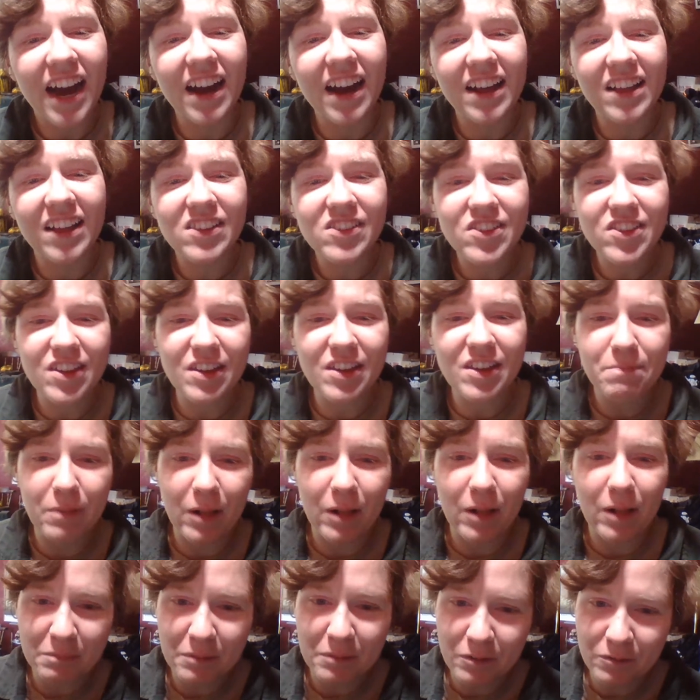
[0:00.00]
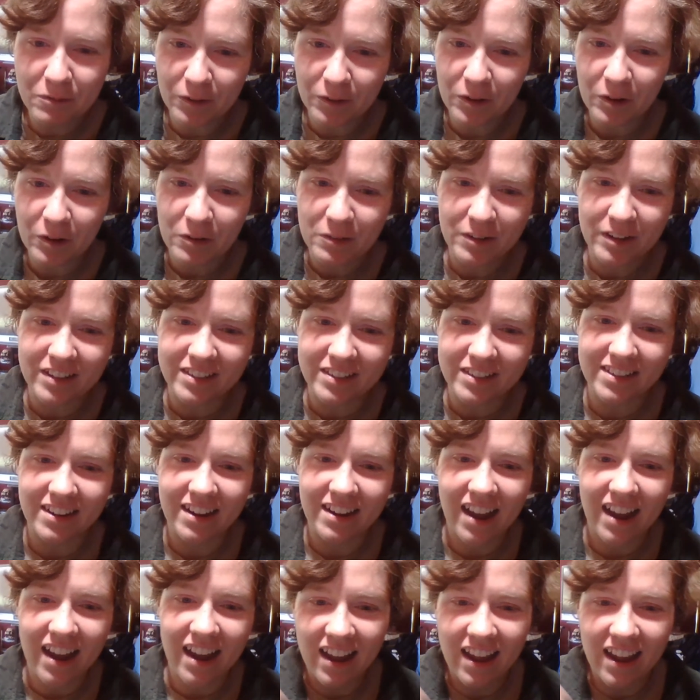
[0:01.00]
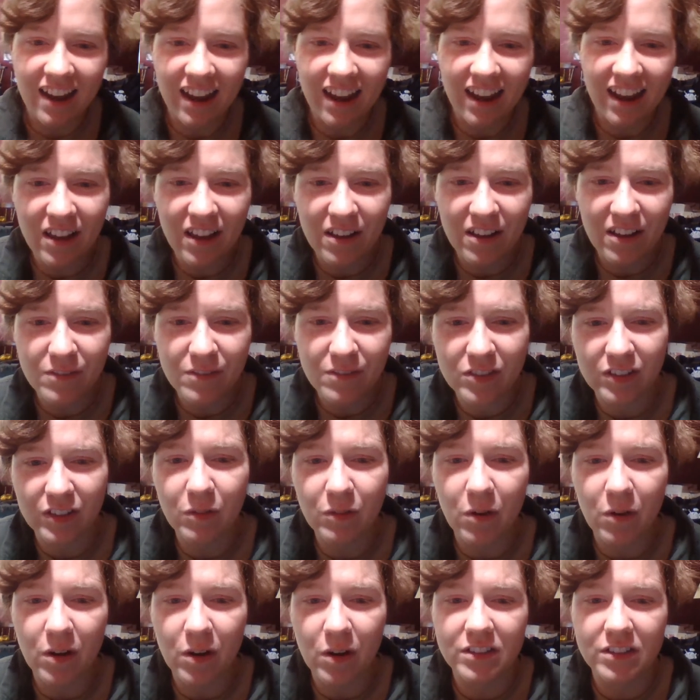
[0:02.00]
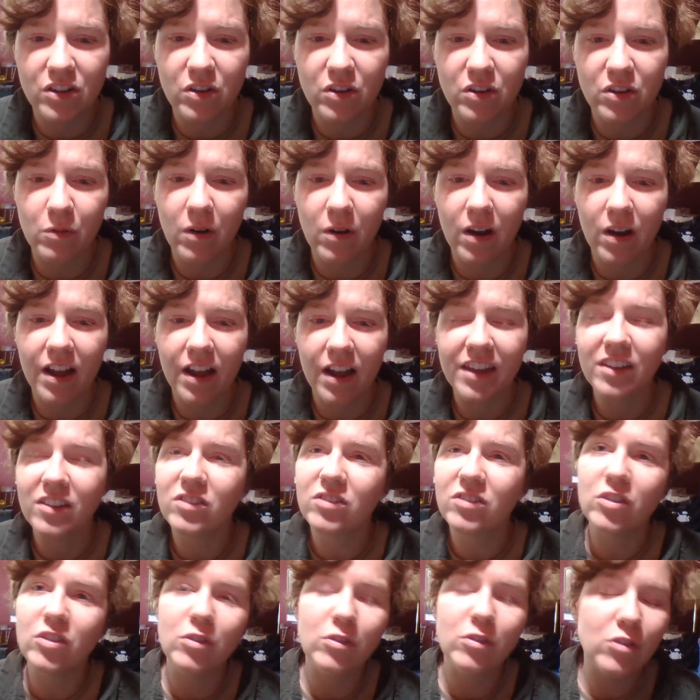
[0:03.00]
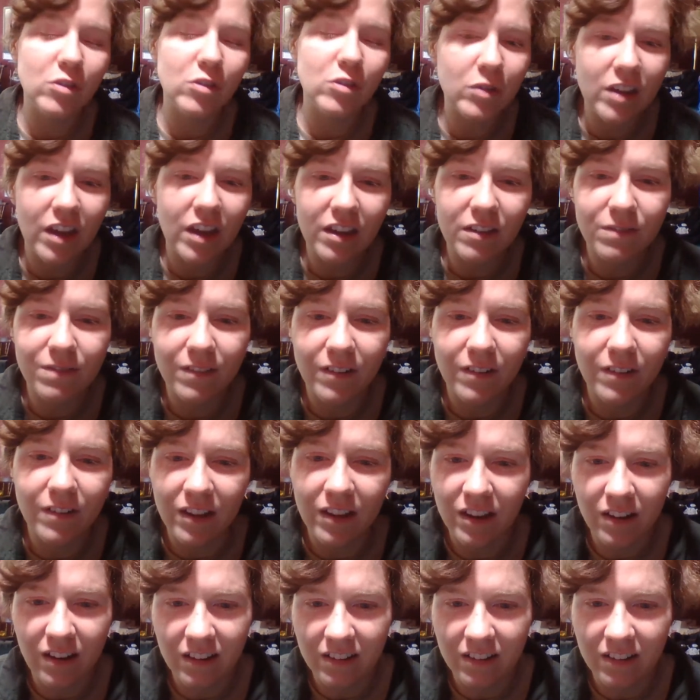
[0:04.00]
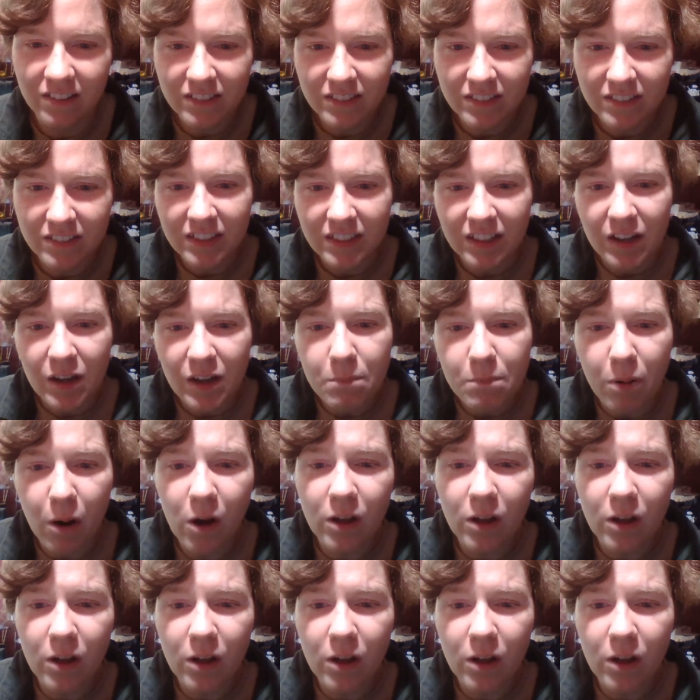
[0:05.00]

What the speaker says: She had blocked me for no reason, and I obviously want to know why. Dude, you gave... Paul